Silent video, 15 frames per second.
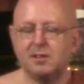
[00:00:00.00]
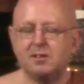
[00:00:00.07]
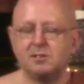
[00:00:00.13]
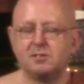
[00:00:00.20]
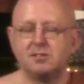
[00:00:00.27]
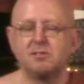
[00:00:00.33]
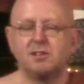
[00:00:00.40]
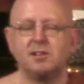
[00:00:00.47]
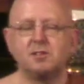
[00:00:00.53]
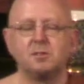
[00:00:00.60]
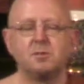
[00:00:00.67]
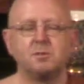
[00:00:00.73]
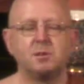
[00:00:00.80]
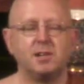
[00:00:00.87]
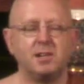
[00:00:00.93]
straight
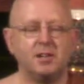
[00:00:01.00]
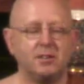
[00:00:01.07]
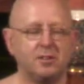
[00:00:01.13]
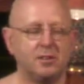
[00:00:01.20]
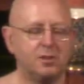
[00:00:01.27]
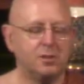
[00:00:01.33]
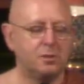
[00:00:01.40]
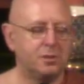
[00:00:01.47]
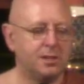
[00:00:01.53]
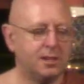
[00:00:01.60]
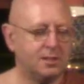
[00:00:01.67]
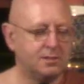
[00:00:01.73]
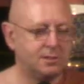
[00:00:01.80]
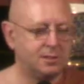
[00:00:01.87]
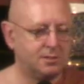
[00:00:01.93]
away that you
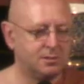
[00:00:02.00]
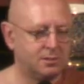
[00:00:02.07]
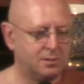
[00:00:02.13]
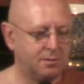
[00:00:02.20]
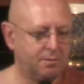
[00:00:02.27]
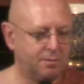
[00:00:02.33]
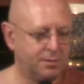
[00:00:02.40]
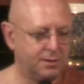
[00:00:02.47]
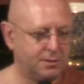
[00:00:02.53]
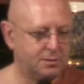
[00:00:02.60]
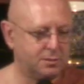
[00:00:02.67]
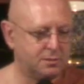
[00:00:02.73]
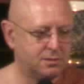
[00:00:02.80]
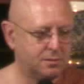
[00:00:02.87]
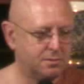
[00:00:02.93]
get into the
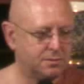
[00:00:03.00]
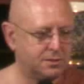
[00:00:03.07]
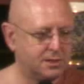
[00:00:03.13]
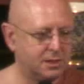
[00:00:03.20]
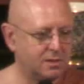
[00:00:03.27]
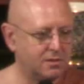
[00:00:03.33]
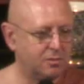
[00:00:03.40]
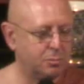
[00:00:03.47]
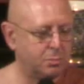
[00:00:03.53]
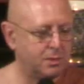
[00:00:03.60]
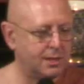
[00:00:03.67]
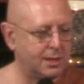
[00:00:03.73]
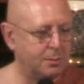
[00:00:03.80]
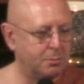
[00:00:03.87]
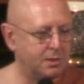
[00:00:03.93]
fields of self
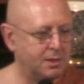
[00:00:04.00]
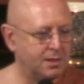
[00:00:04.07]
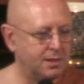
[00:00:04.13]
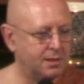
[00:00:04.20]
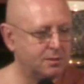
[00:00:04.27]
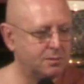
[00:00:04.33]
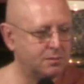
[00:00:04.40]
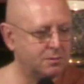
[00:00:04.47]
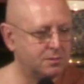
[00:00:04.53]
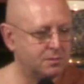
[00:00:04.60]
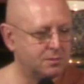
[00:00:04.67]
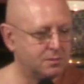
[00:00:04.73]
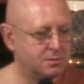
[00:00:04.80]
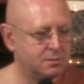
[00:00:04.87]
blame and guilt.